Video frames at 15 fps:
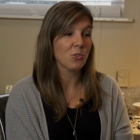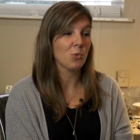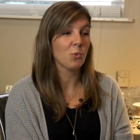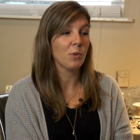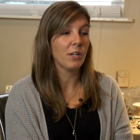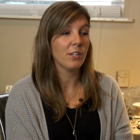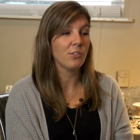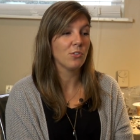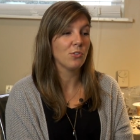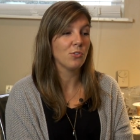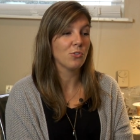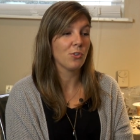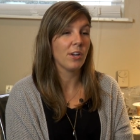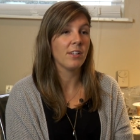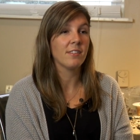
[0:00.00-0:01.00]
jewelry to
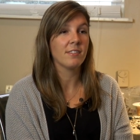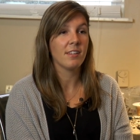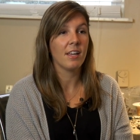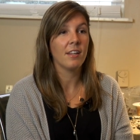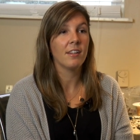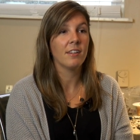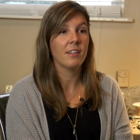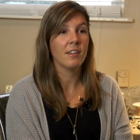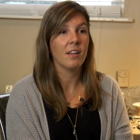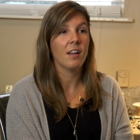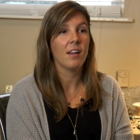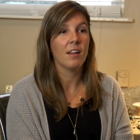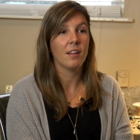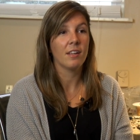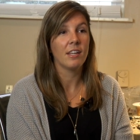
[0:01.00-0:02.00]
transcend
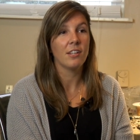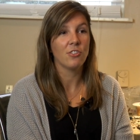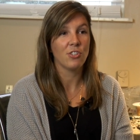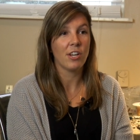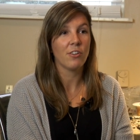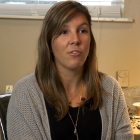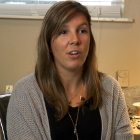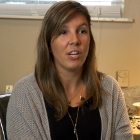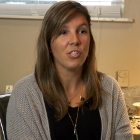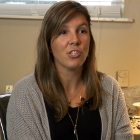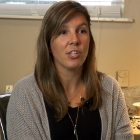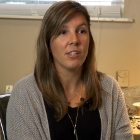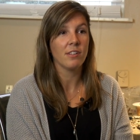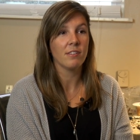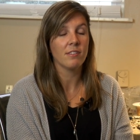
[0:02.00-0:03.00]
uh, in
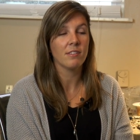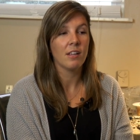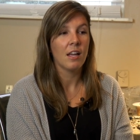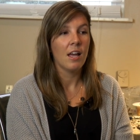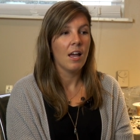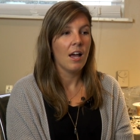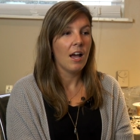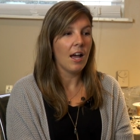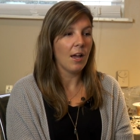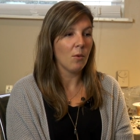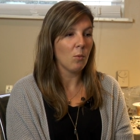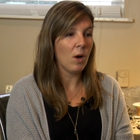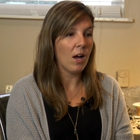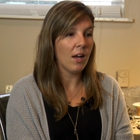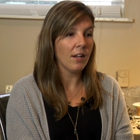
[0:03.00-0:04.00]
generations. I
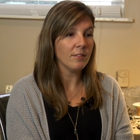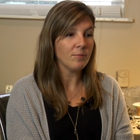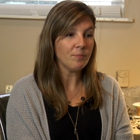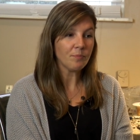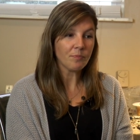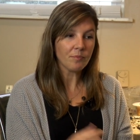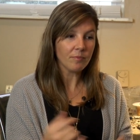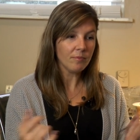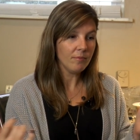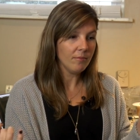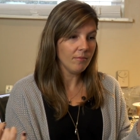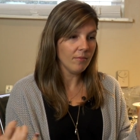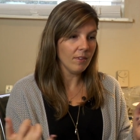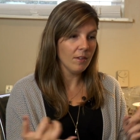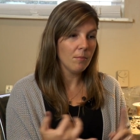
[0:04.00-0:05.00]
want
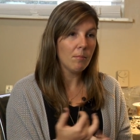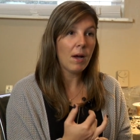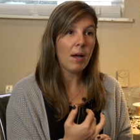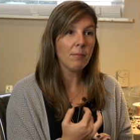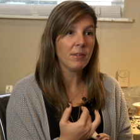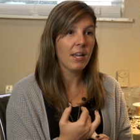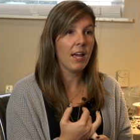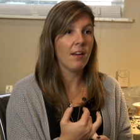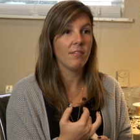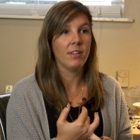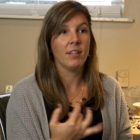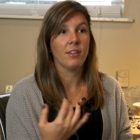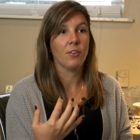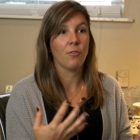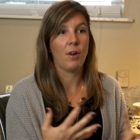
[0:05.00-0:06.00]
mom to have
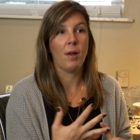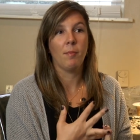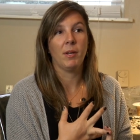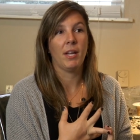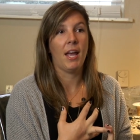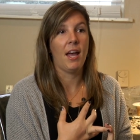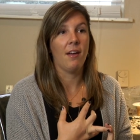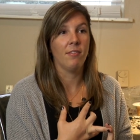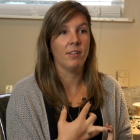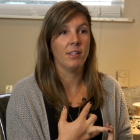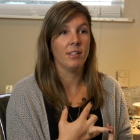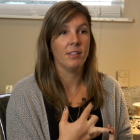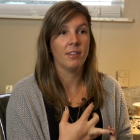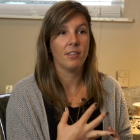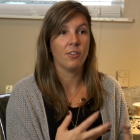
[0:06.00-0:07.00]
it, grandma to have
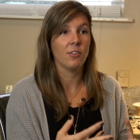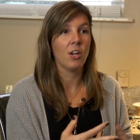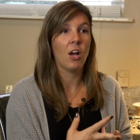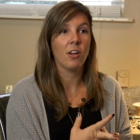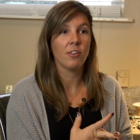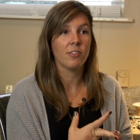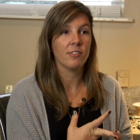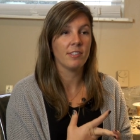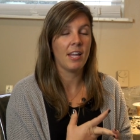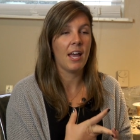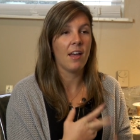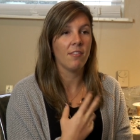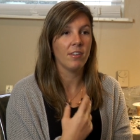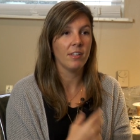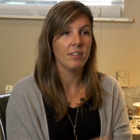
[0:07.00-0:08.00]
it, their daughters to
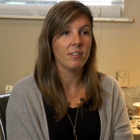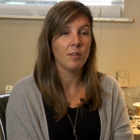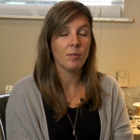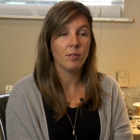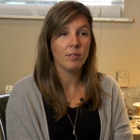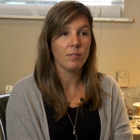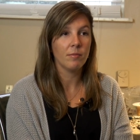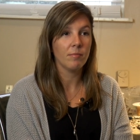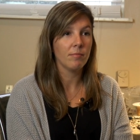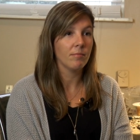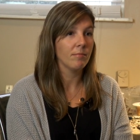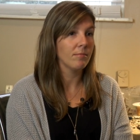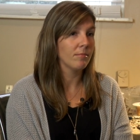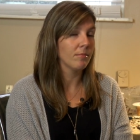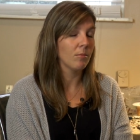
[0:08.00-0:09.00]
have it, to
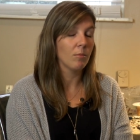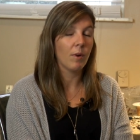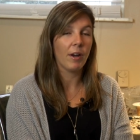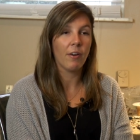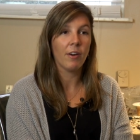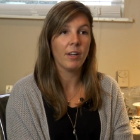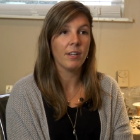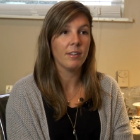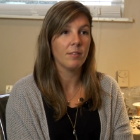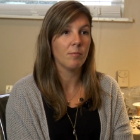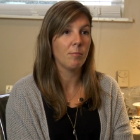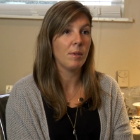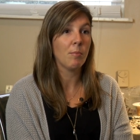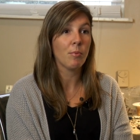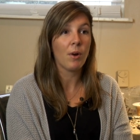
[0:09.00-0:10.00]
wear it,
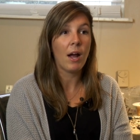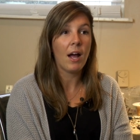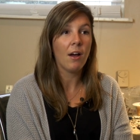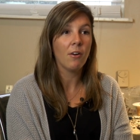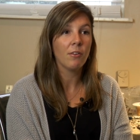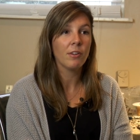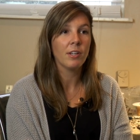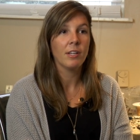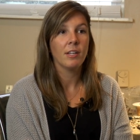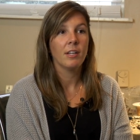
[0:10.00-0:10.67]
be proud,